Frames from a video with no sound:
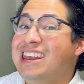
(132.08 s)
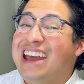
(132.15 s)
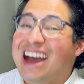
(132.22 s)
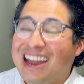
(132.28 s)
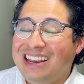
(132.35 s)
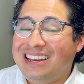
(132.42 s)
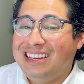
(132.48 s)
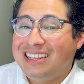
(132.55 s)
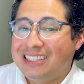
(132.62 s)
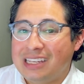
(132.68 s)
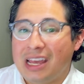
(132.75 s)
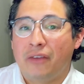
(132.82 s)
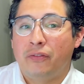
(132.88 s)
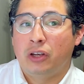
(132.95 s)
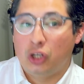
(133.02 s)

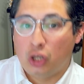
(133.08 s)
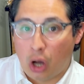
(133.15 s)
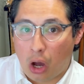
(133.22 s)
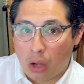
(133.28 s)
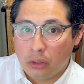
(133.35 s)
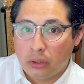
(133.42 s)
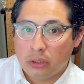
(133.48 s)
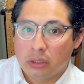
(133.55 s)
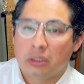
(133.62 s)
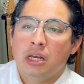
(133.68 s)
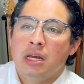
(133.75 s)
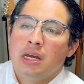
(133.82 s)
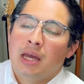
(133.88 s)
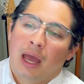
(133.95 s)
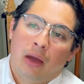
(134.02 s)
$97,
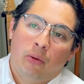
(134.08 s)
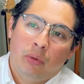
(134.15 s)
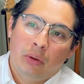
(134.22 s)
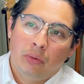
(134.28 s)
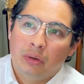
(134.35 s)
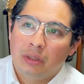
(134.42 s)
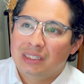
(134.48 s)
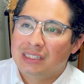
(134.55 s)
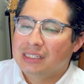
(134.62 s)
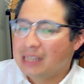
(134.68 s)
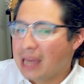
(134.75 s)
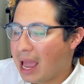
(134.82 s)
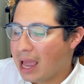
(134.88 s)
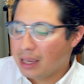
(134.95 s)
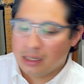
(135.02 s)
and we would
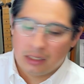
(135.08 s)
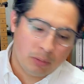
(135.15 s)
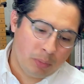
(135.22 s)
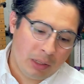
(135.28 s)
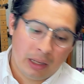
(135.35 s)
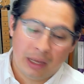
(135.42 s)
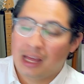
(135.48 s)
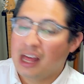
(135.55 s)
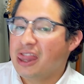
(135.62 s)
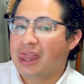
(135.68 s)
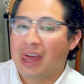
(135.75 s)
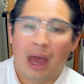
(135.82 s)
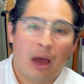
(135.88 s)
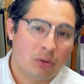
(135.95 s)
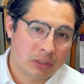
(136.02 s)
stack it to be like
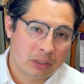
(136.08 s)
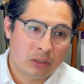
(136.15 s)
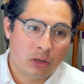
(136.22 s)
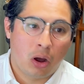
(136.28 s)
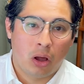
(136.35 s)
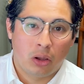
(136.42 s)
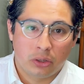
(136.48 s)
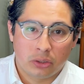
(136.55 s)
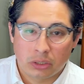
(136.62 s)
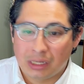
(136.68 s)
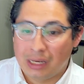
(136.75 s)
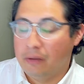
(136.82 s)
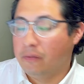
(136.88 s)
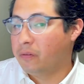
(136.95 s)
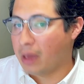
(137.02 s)
$1,000
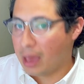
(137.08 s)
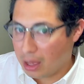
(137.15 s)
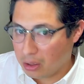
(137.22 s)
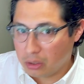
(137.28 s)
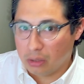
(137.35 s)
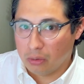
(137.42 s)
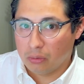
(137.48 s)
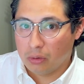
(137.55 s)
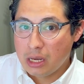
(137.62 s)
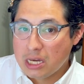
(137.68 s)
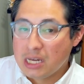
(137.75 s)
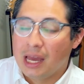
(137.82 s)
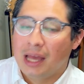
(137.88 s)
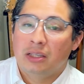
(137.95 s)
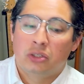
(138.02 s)
in value.
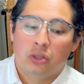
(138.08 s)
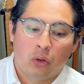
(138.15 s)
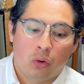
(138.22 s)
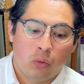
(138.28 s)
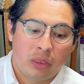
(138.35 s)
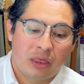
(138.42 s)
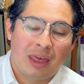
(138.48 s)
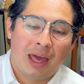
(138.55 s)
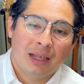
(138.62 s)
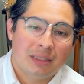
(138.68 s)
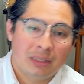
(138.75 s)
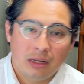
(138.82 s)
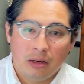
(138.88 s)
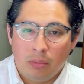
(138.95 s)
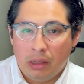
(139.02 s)
And so that's
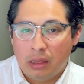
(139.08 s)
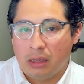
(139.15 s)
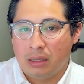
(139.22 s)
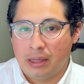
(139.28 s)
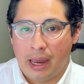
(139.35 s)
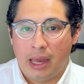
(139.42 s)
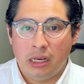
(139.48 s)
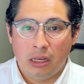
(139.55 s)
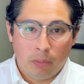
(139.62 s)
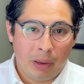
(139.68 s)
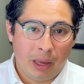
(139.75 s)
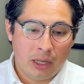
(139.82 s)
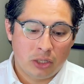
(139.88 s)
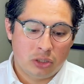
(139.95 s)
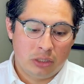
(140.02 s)
gonna be the landing
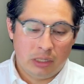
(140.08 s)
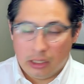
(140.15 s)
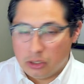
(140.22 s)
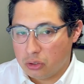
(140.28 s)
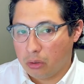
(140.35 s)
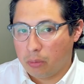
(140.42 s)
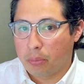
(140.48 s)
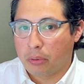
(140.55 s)
page digital